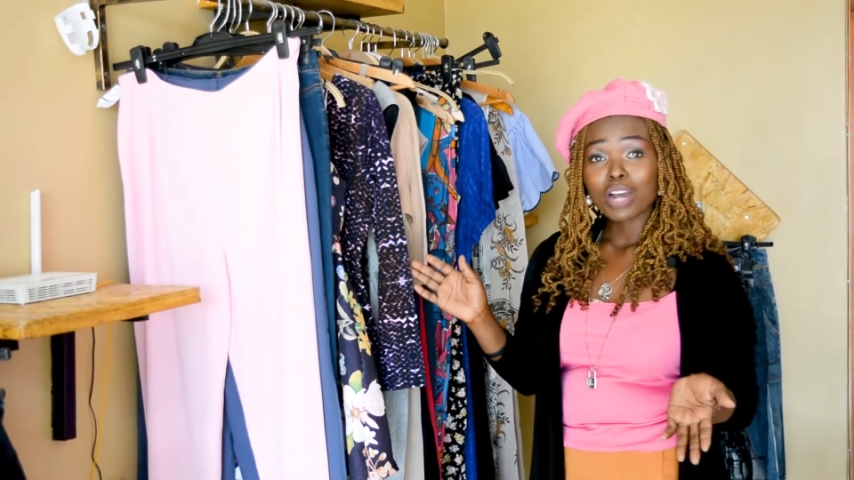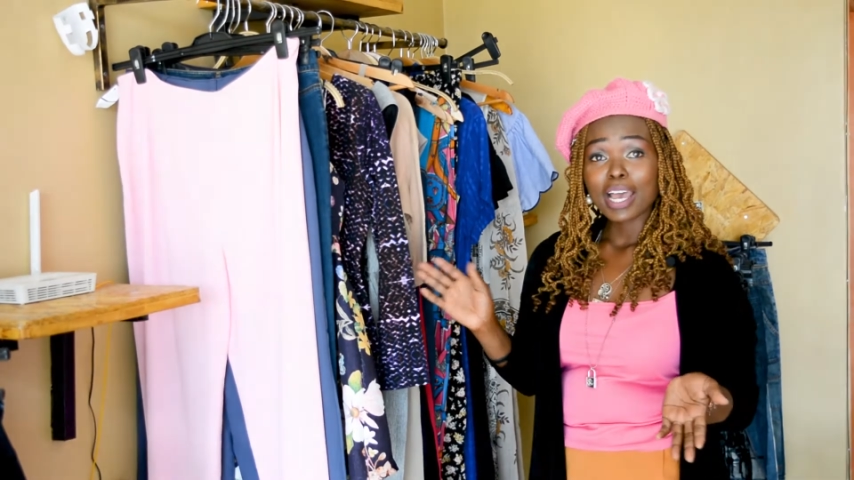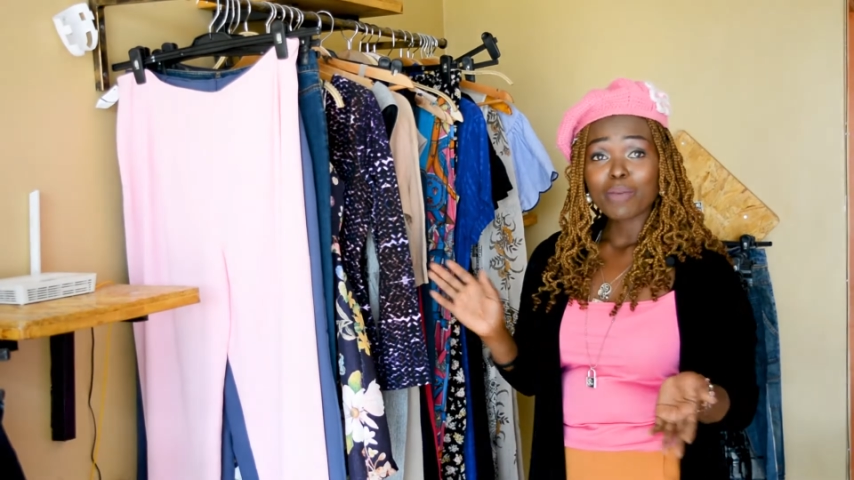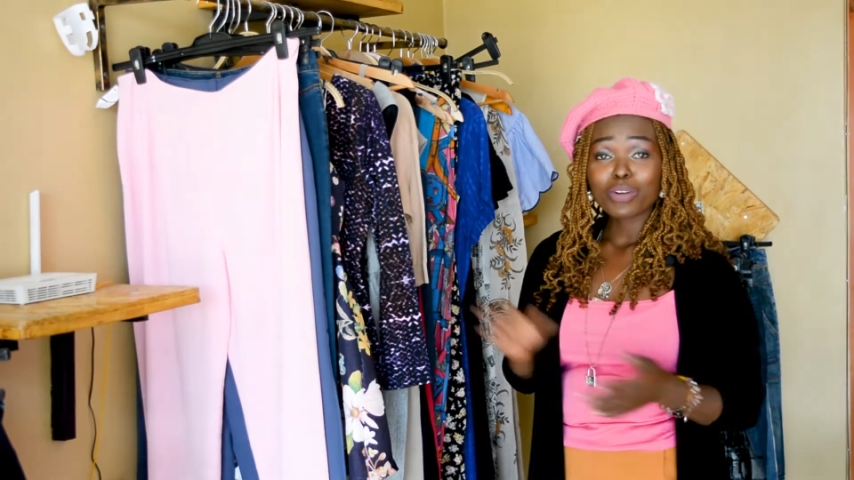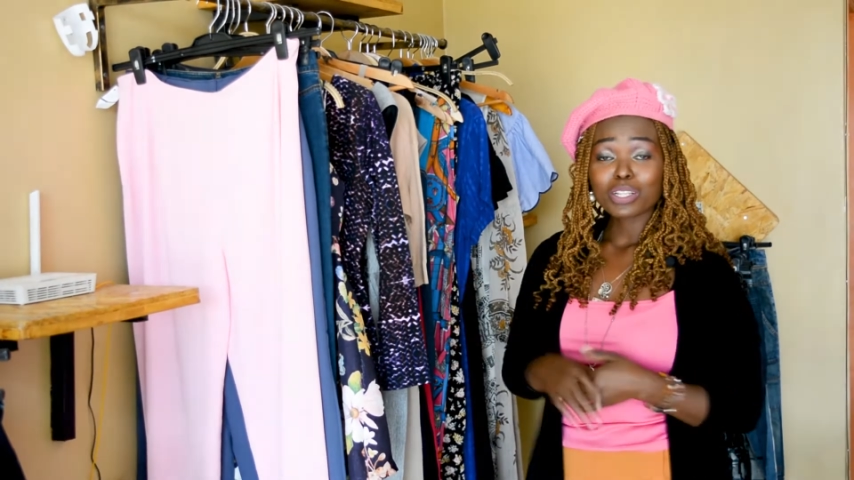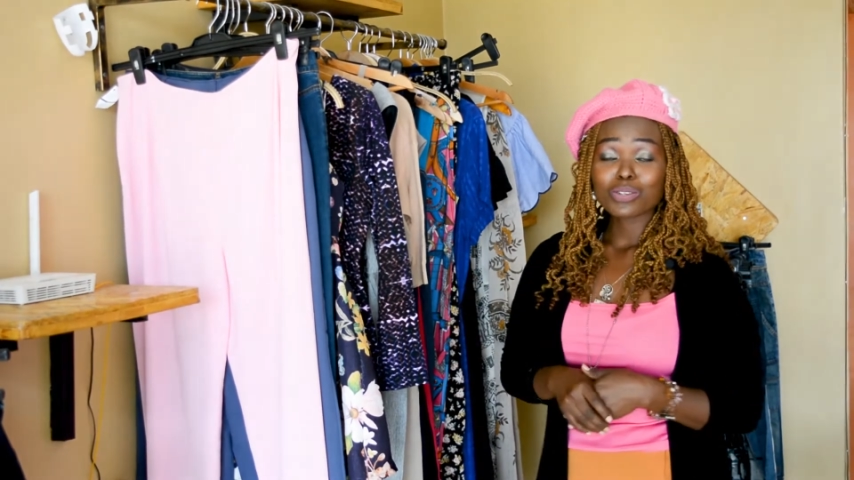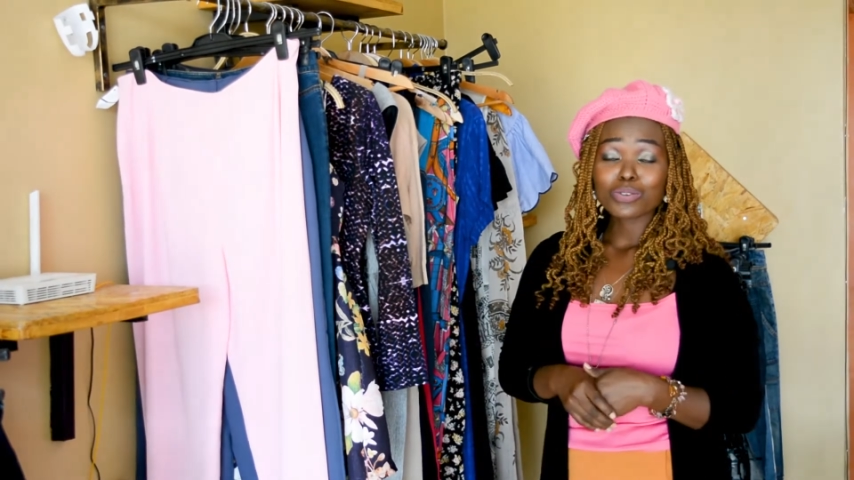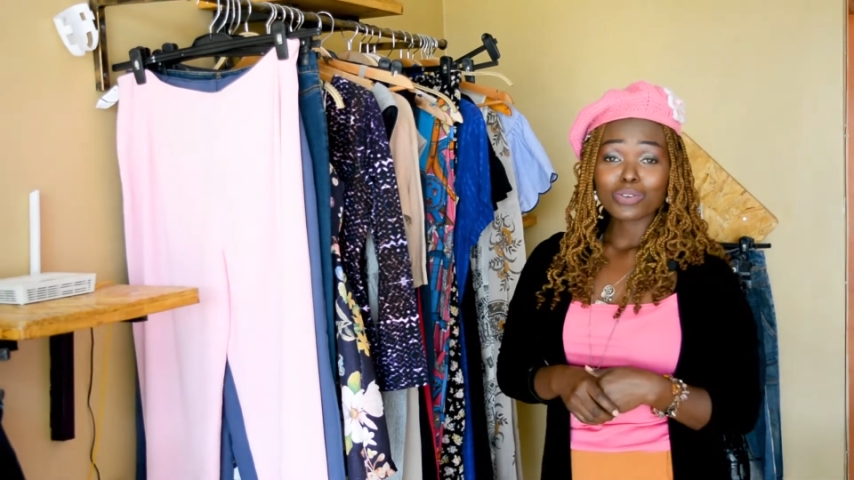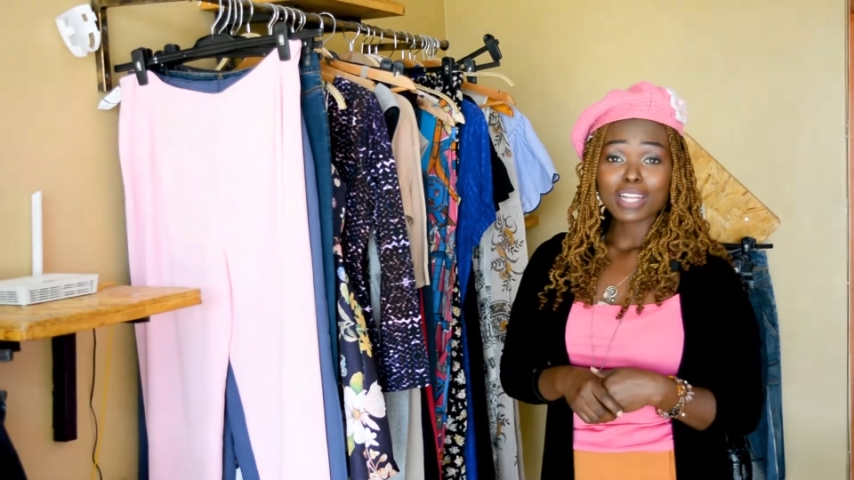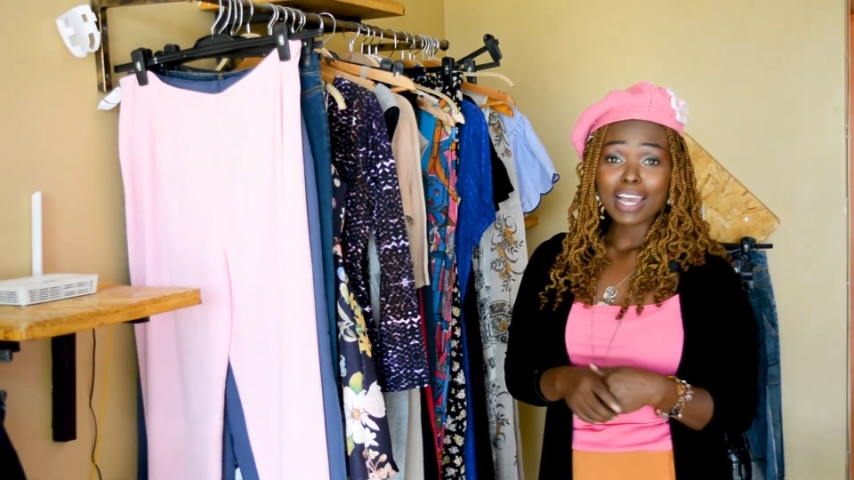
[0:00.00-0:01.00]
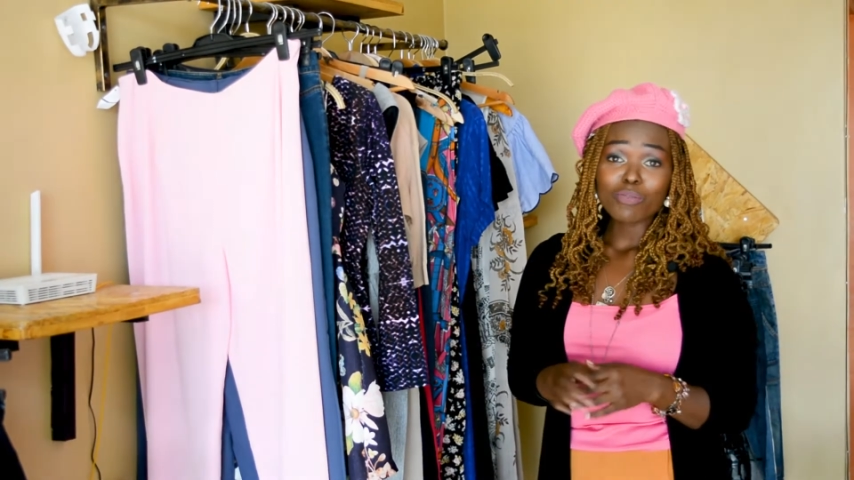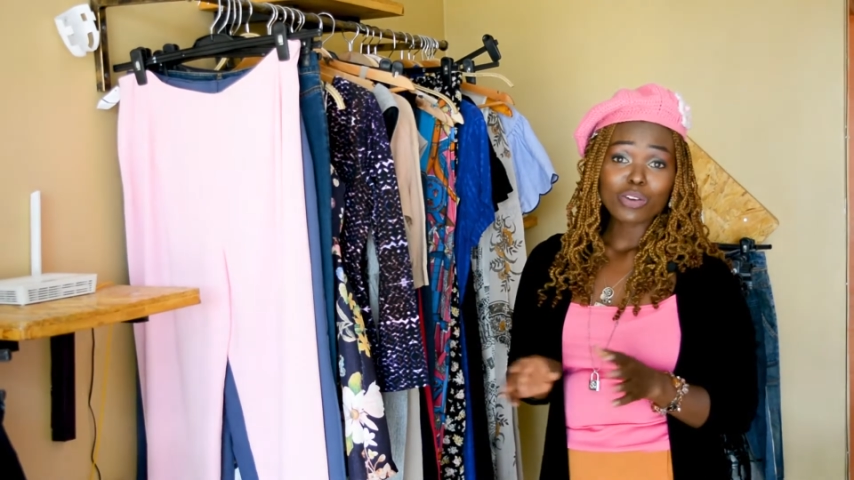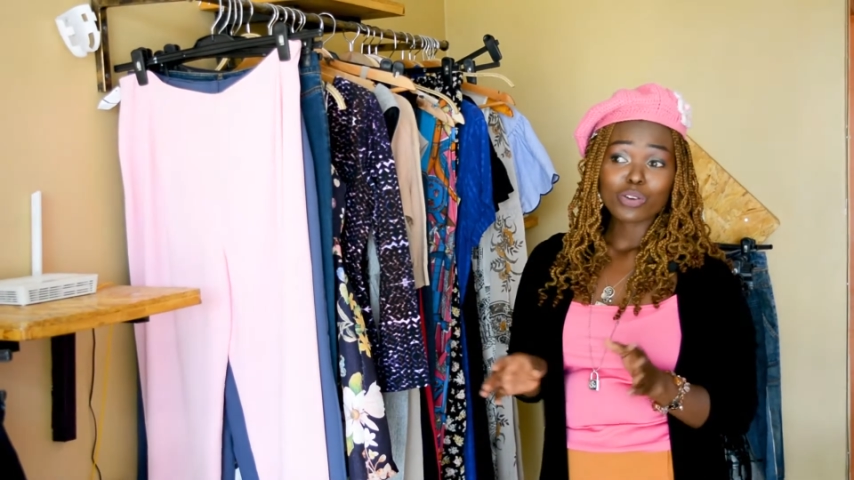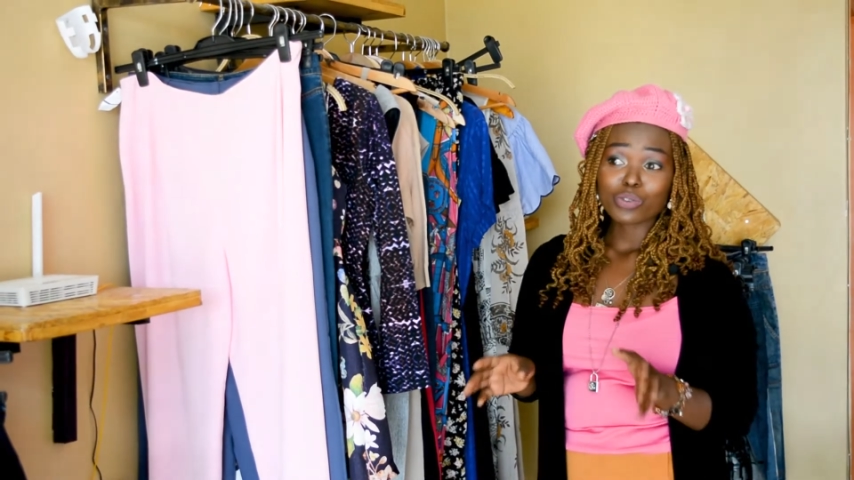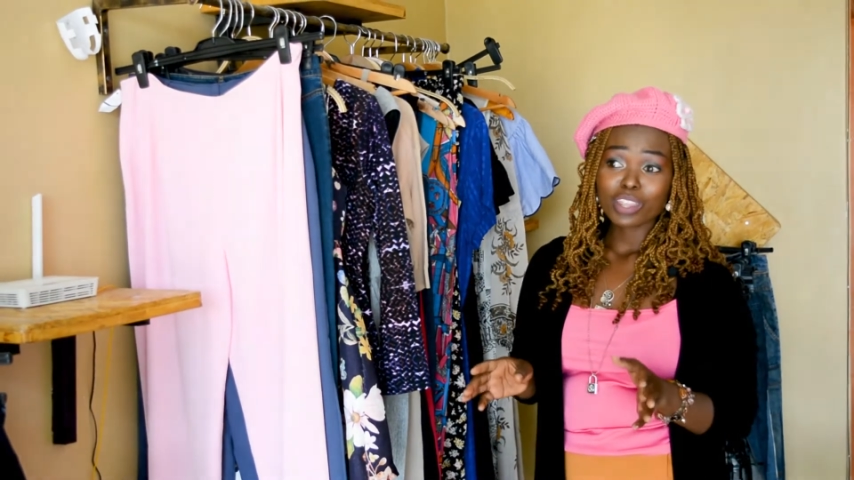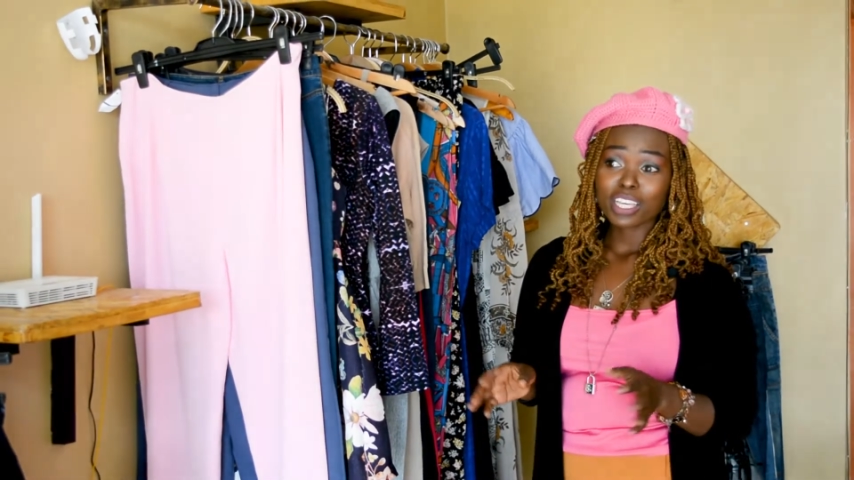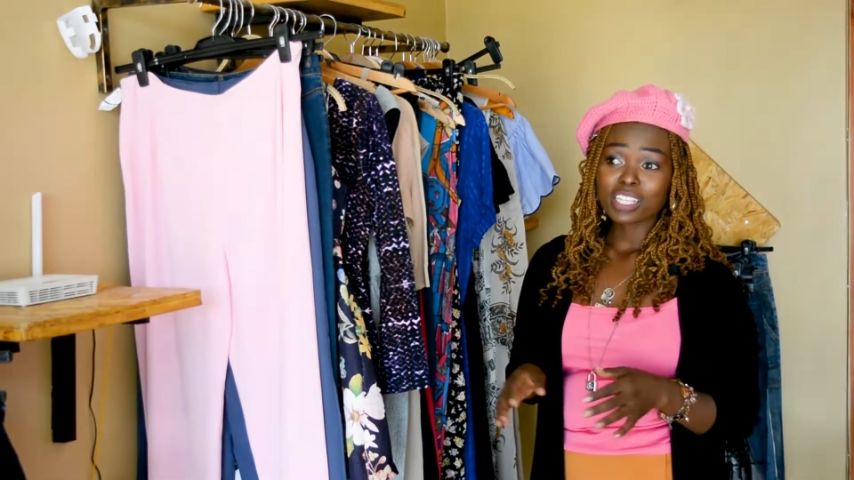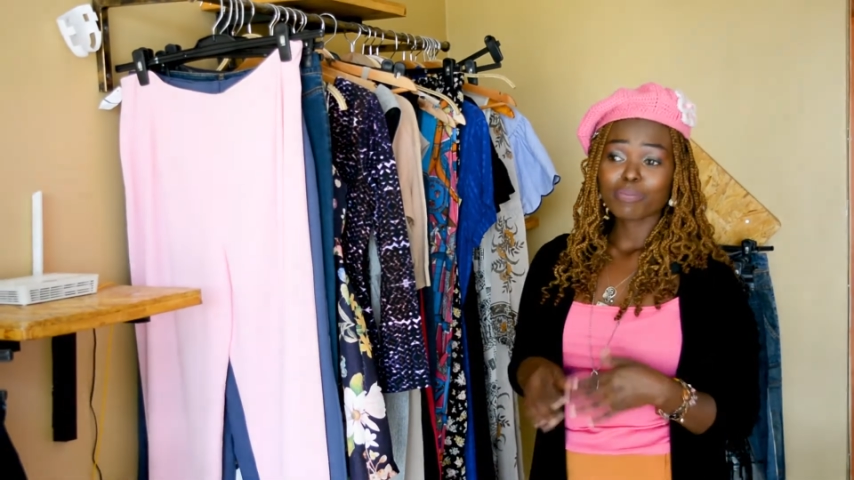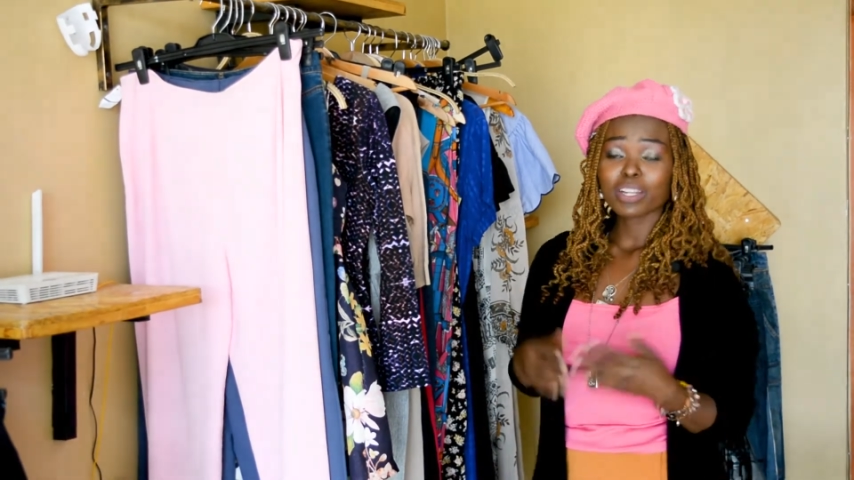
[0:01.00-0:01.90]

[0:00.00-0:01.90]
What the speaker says: are able to learn one or two things.